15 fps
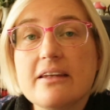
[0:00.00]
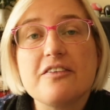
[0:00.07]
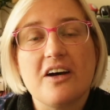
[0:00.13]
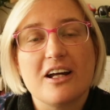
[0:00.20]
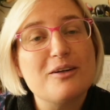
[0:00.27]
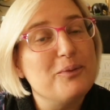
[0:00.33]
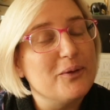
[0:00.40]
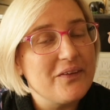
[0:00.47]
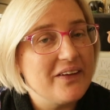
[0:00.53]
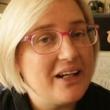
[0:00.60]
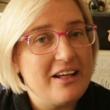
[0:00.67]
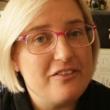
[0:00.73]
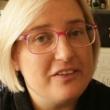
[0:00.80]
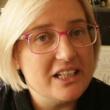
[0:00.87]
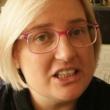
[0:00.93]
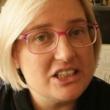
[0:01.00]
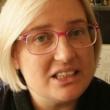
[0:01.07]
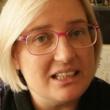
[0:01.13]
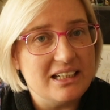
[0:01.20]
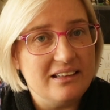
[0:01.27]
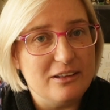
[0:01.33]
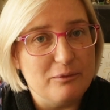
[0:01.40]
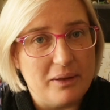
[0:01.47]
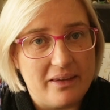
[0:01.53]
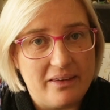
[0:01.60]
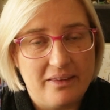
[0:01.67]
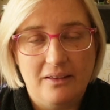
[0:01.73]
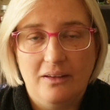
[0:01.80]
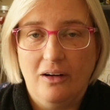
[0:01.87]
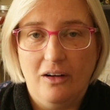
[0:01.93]
the final book that I finished in the
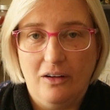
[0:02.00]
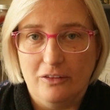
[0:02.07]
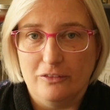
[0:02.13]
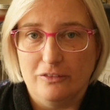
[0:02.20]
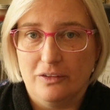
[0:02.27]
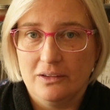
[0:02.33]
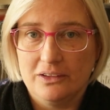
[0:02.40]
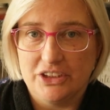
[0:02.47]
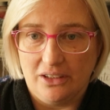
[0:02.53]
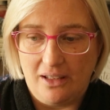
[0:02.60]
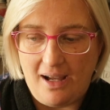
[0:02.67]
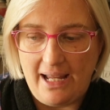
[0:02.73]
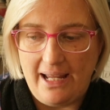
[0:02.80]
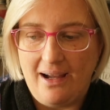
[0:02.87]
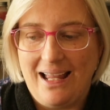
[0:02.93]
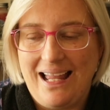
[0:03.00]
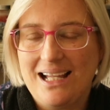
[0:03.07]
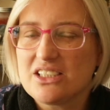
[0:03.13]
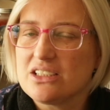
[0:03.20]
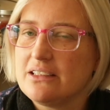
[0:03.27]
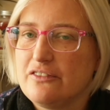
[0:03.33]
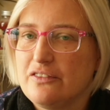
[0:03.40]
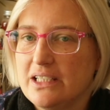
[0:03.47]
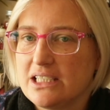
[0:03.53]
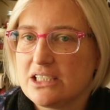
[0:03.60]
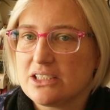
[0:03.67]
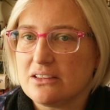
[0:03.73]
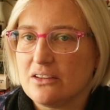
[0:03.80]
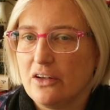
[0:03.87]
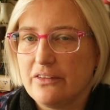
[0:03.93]
month of July, I actually
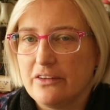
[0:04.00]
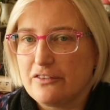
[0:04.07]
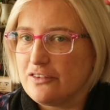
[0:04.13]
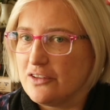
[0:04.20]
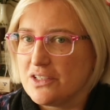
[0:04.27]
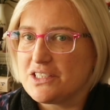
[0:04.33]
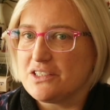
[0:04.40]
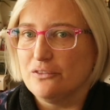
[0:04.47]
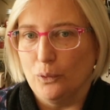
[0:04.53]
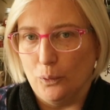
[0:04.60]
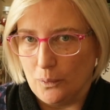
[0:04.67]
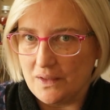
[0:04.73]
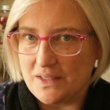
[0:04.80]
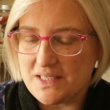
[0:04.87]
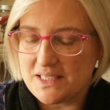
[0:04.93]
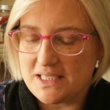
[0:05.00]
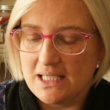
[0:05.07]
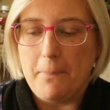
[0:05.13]
finished on the 1st of August,